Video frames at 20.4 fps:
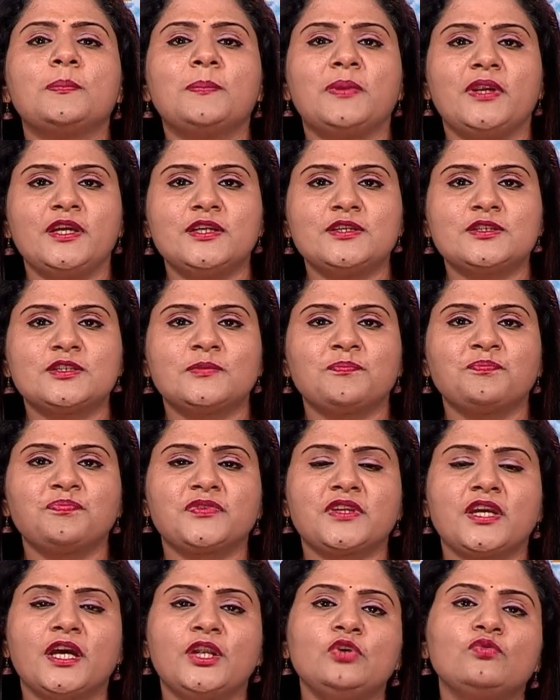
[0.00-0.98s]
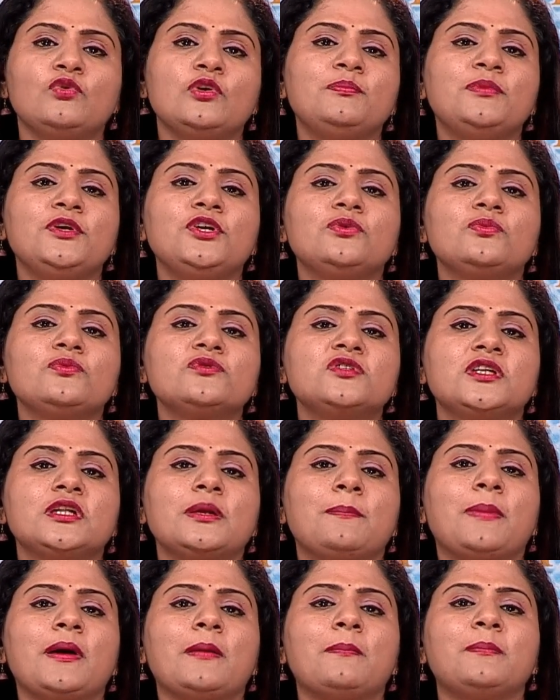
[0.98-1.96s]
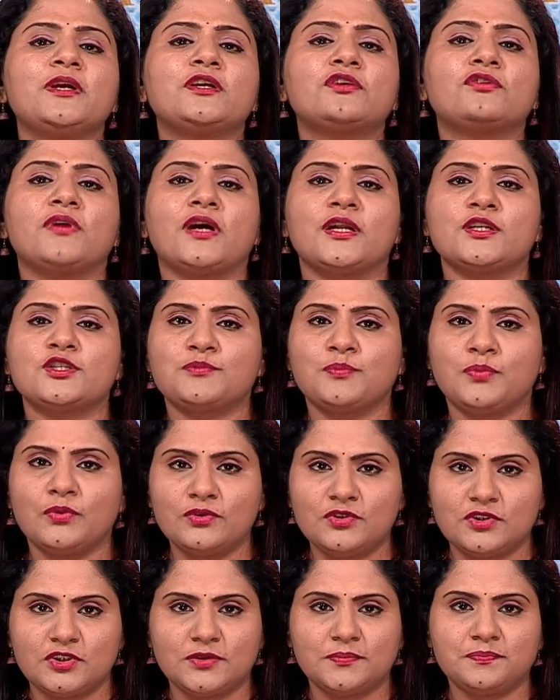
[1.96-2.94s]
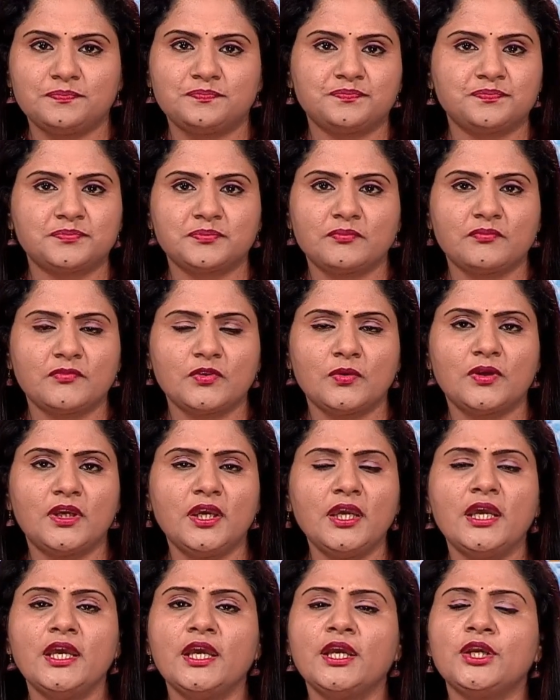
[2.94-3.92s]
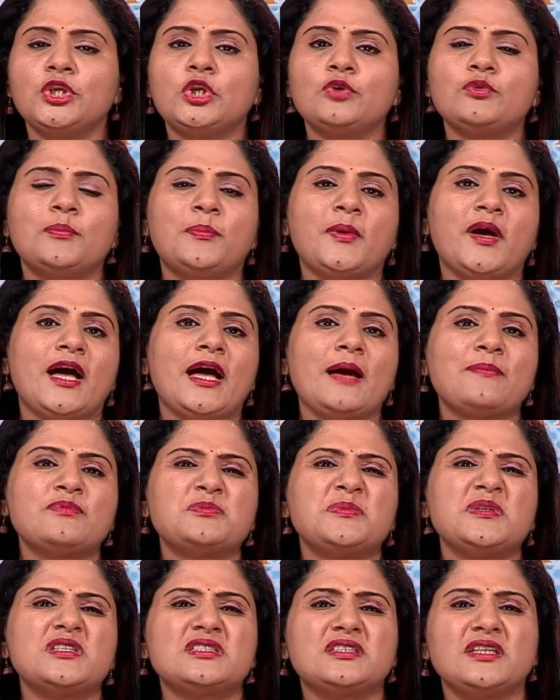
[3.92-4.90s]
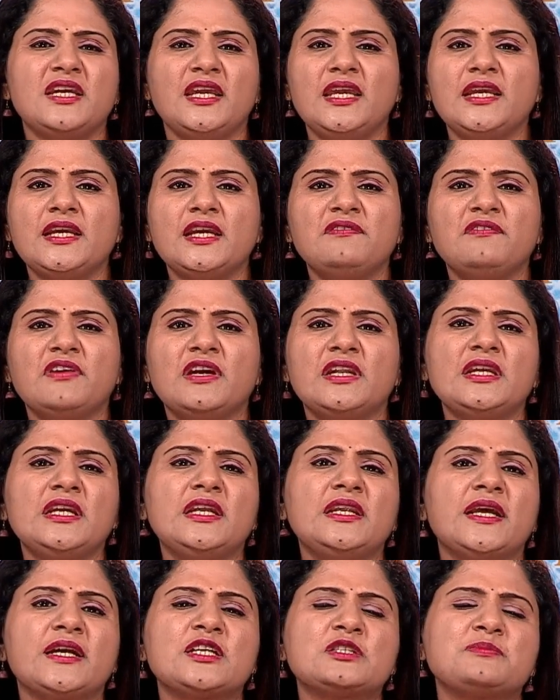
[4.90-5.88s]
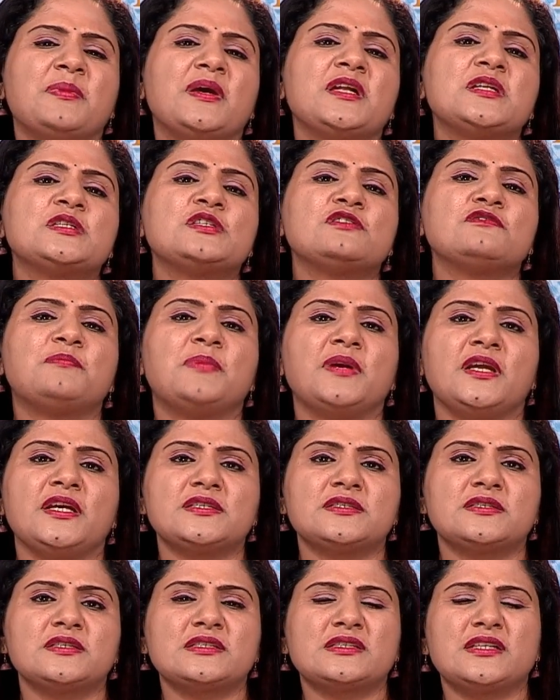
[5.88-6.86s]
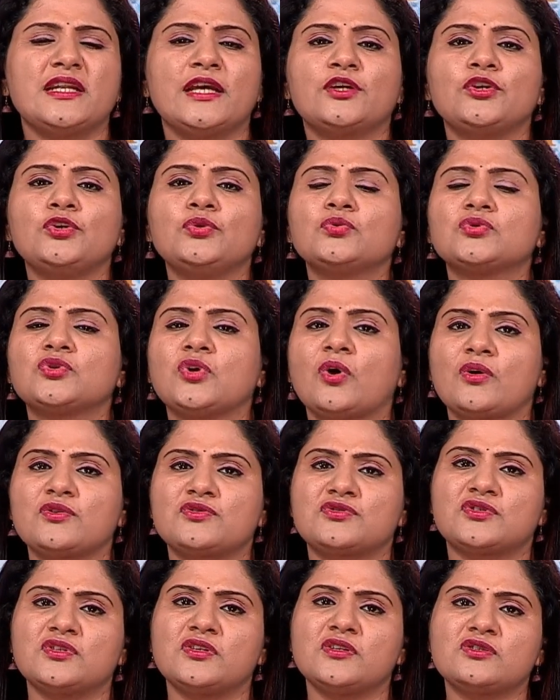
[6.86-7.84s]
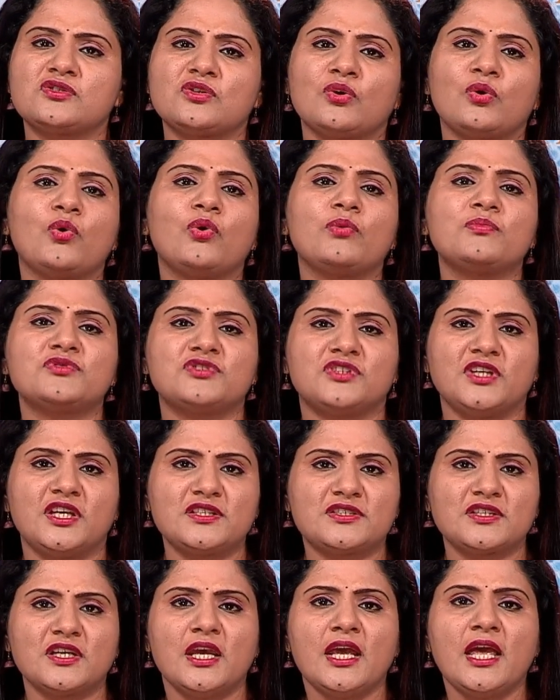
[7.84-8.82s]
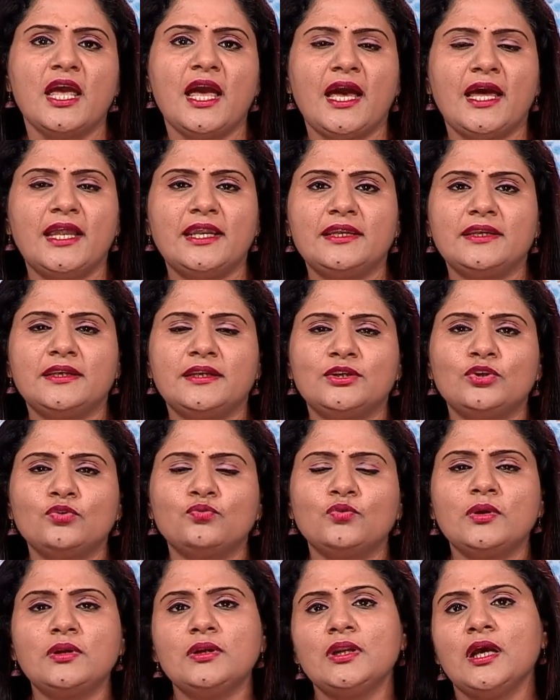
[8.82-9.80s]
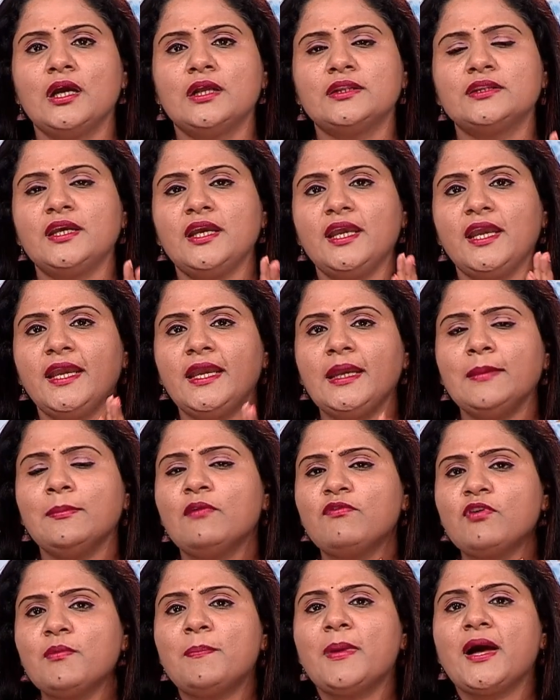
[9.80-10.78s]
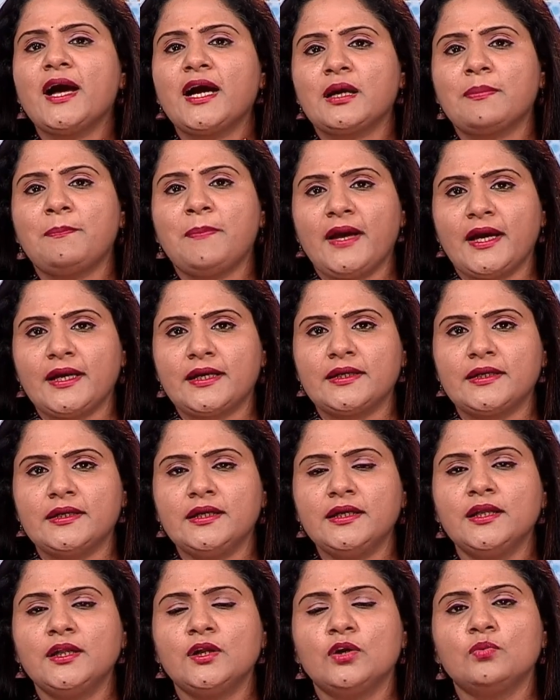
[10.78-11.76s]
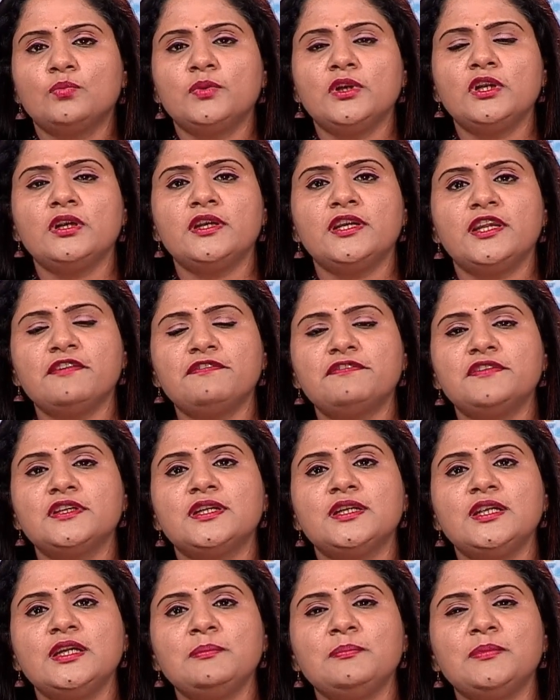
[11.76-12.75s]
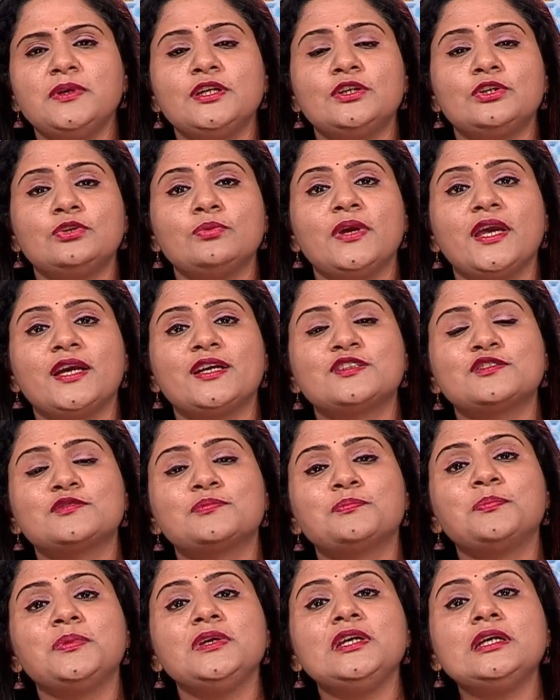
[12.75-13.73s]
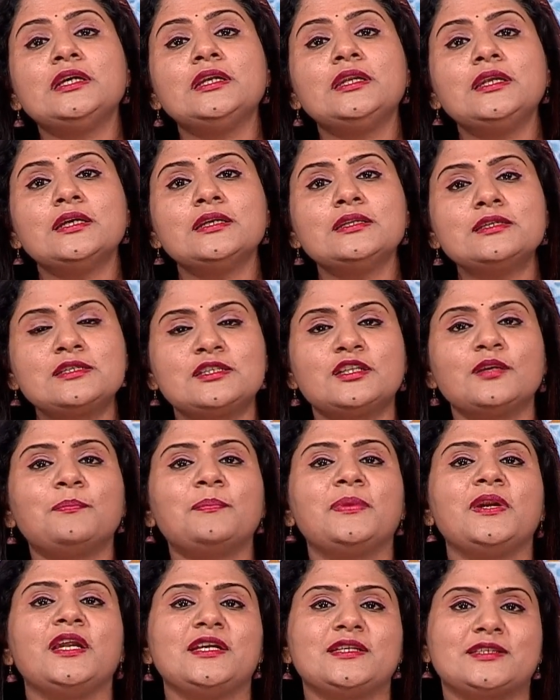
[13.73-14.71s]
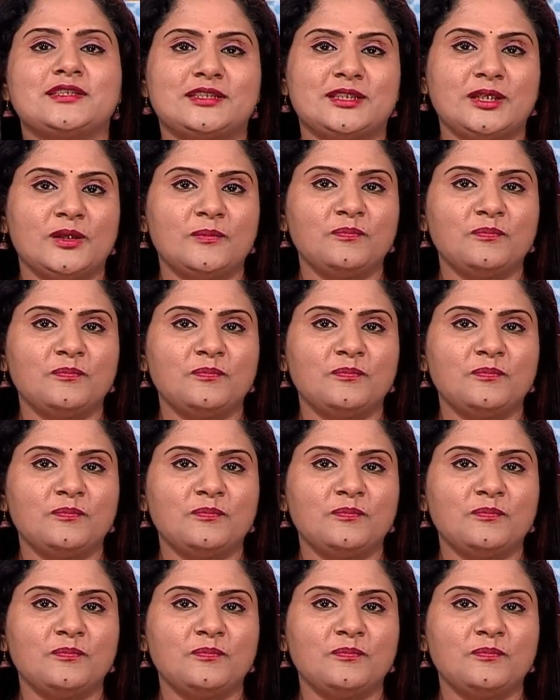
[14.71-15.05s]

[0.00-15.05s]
place and you would be using the public transport. Okay. You would perhaps be staying in very inexpensive places like youth hostels or homestays, and you will, the aim of a backpacker will definitely be to experience the place,